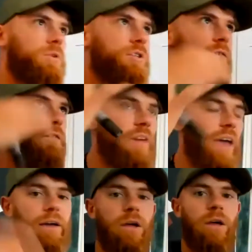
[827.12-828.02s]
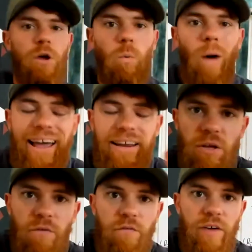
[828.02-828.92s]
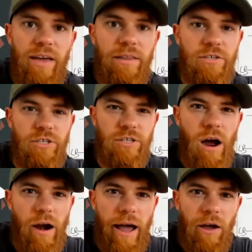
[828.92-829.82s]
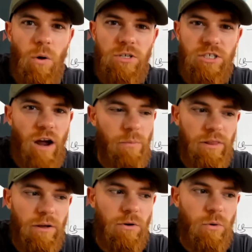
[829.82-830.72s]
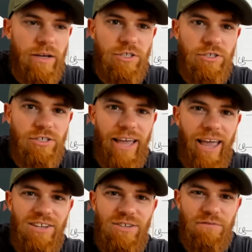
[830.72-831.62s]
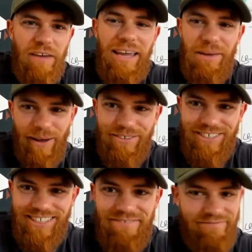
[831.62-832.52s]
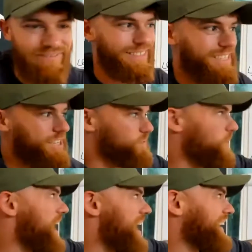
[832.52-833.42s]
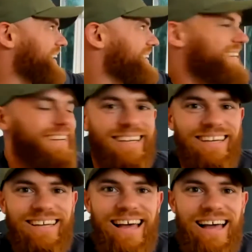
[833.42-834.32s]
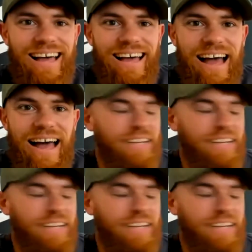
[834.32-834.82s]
to think. Why do you think at the start? I always start with little questions to get you to think about stuff. This is why. I